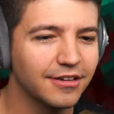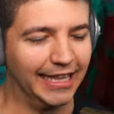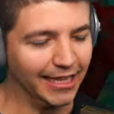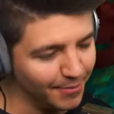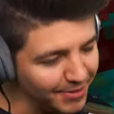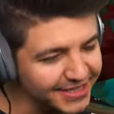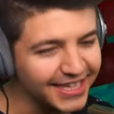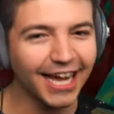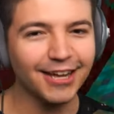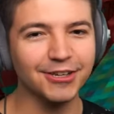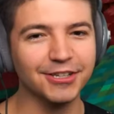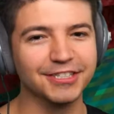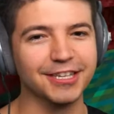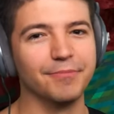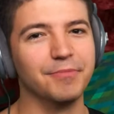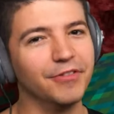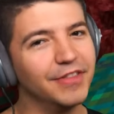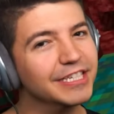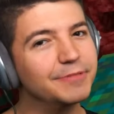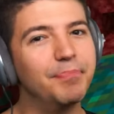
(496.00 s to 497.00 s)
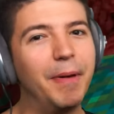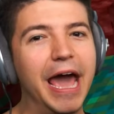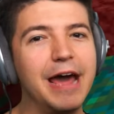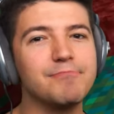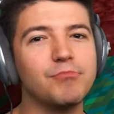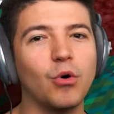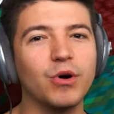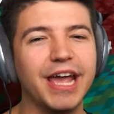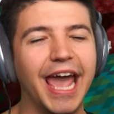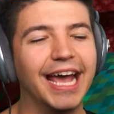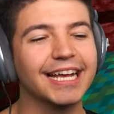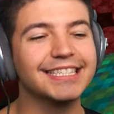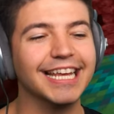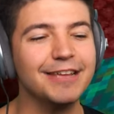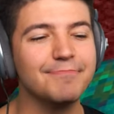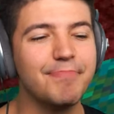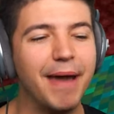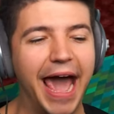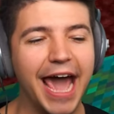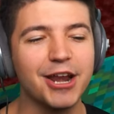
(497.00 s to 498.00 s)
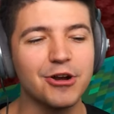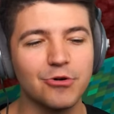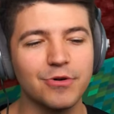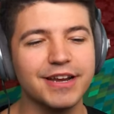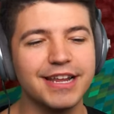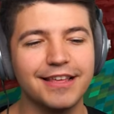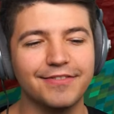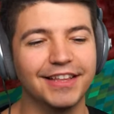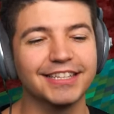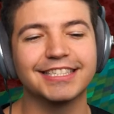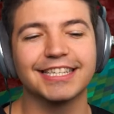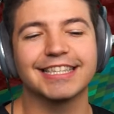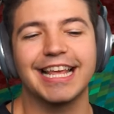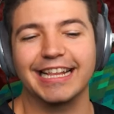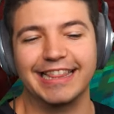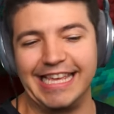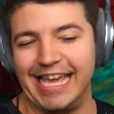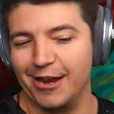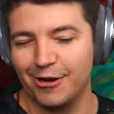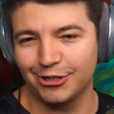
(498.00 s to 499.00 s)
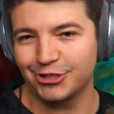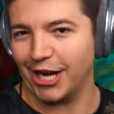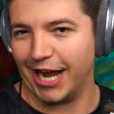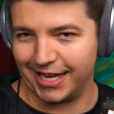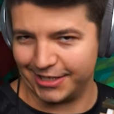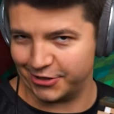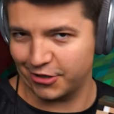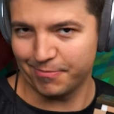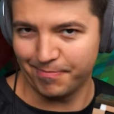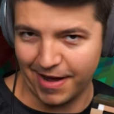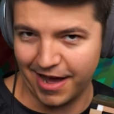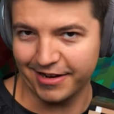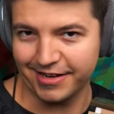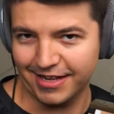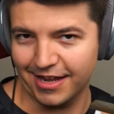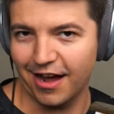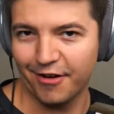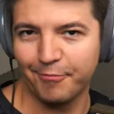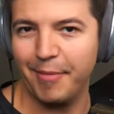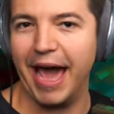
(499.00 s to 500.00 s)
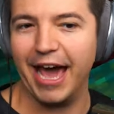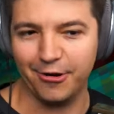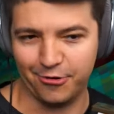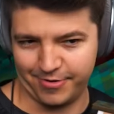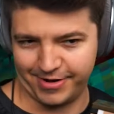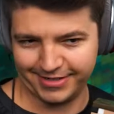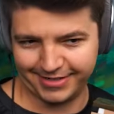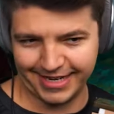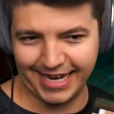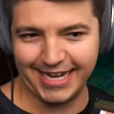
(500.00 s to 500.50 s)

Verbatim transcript: And let me tell you something, this bad boy has a battery. This is like the Energizer Bunny of batteries.